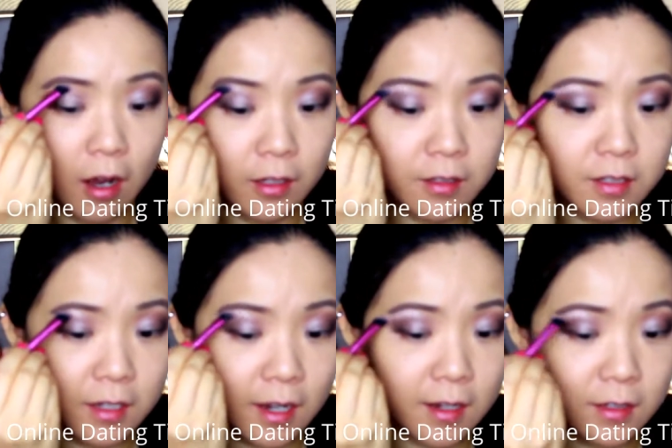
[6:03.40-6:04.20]

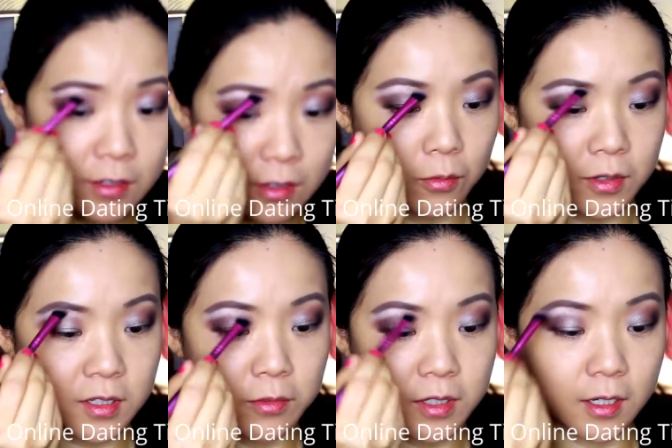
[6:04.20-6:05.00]
honestly guys, when
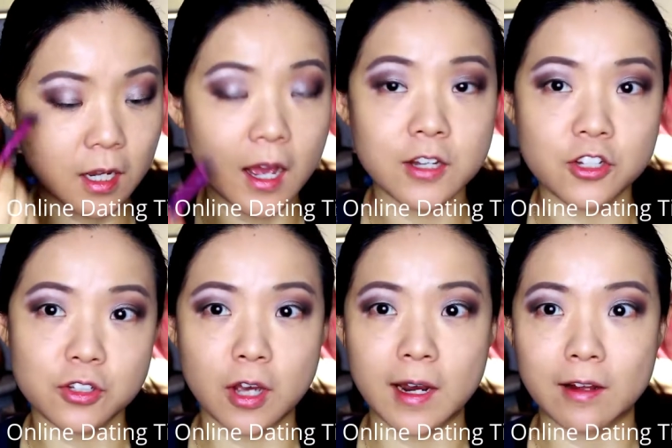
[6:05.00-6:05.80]
someone's like, I
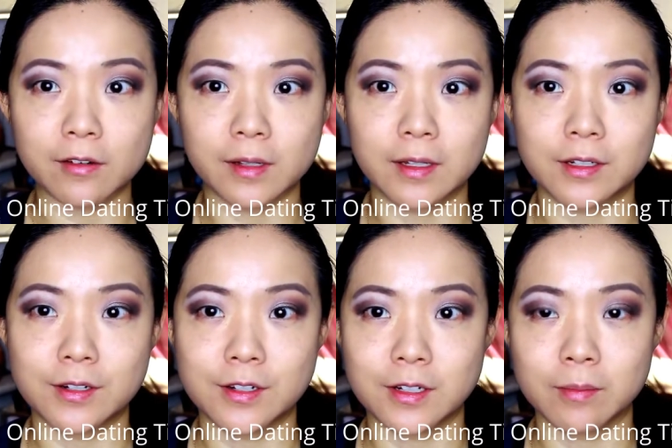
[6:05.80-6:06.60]
just got out of a
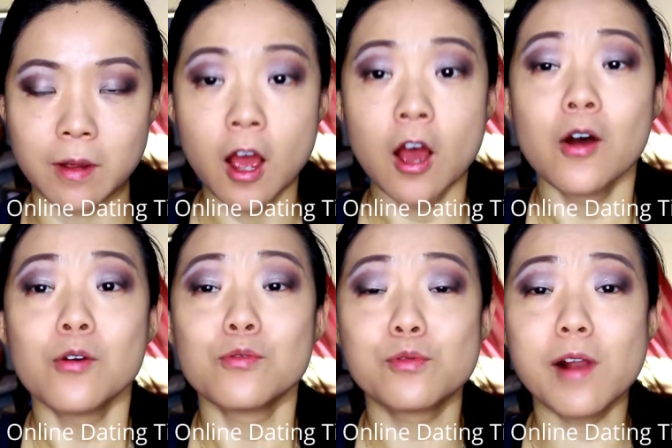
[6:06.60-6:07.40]
relationship,
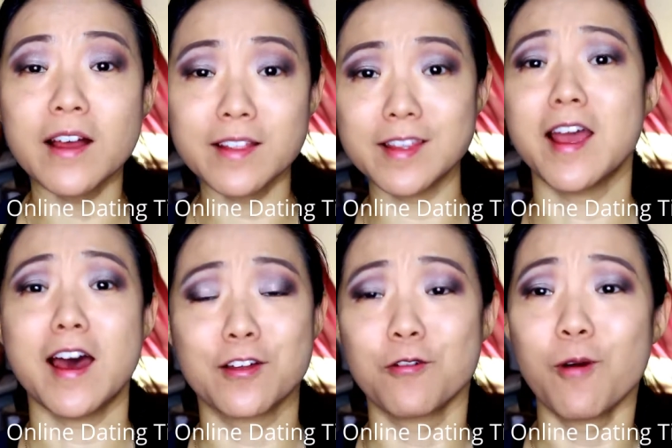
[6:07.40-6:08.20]
run the
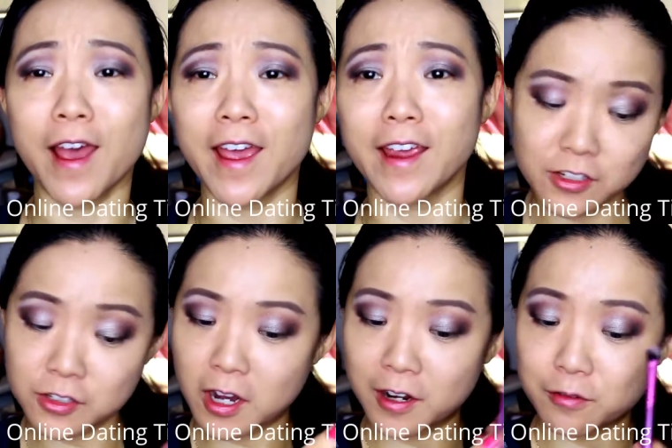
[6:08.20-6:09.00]
other way. I
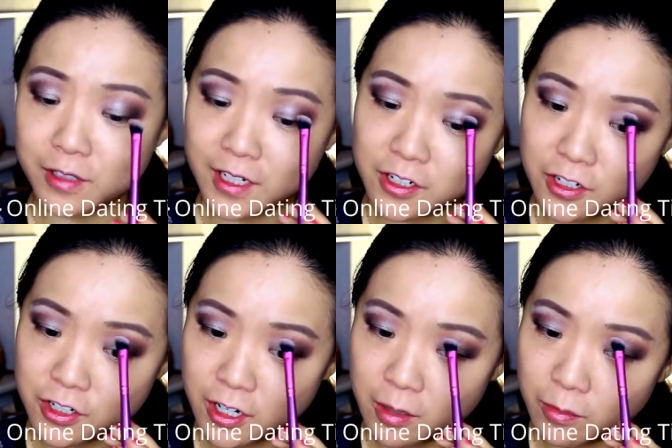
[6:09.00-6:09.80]
just got out of a
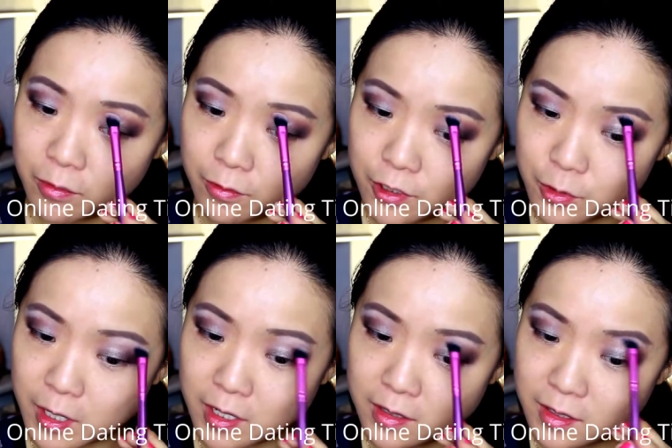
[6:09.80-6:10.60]
relationship, which
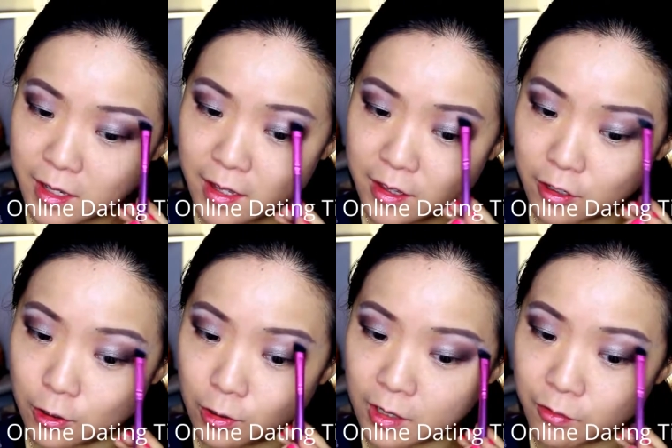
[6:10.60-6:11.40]
means that
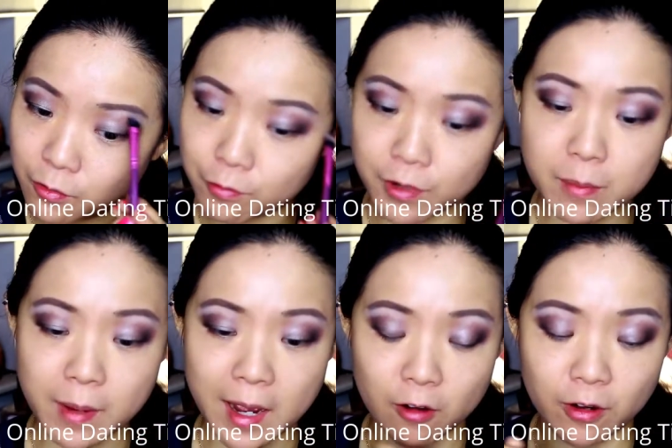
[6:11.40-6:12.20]
they're looking for
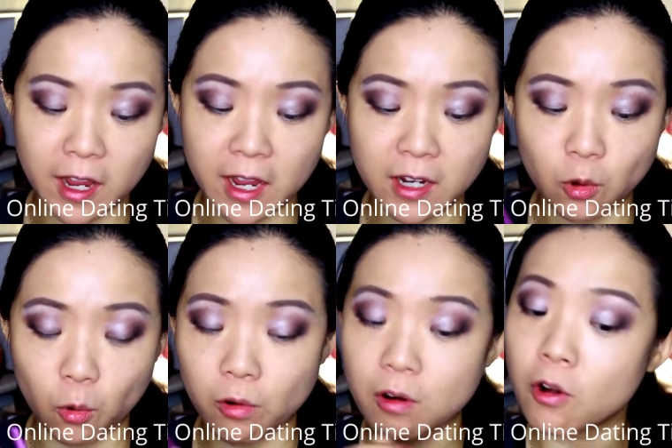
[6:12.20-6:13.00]
rebound and
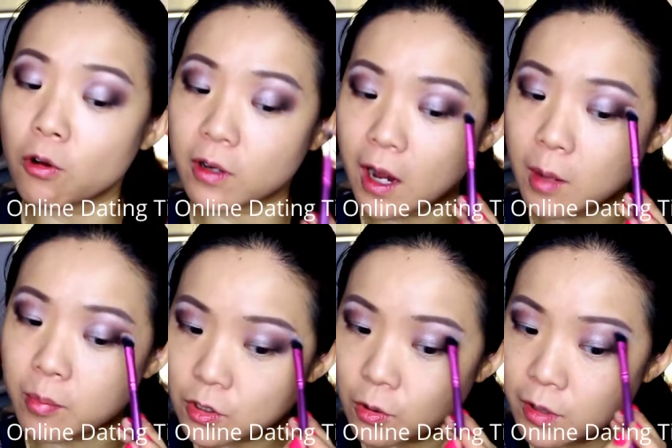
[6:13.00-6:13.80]
or
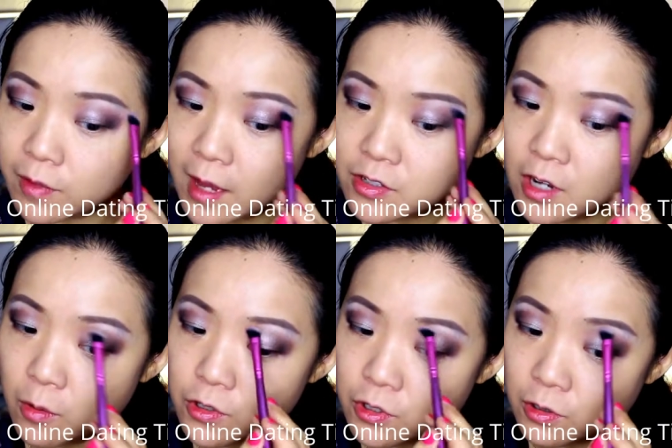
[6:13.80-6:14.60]
hookup. So if that's
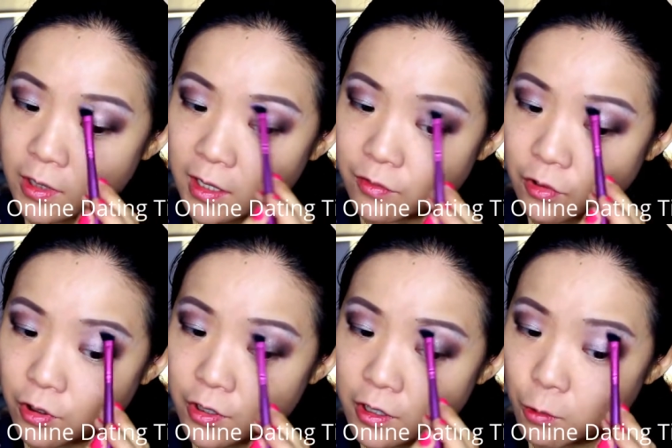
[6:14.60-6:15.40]
not what you're looking
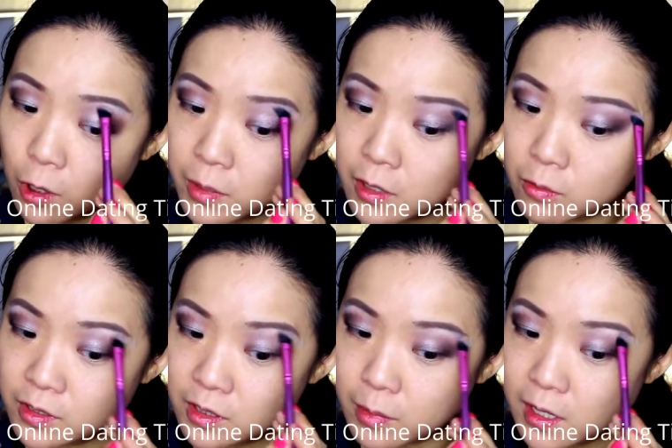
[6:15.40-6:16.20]
for, you don't want to be
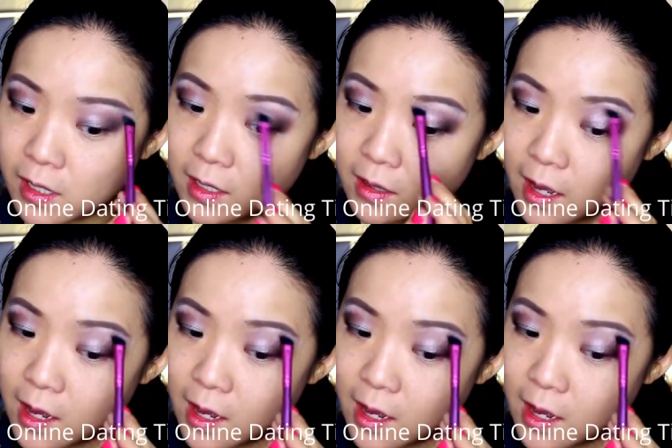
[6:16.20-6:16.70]
with somebody like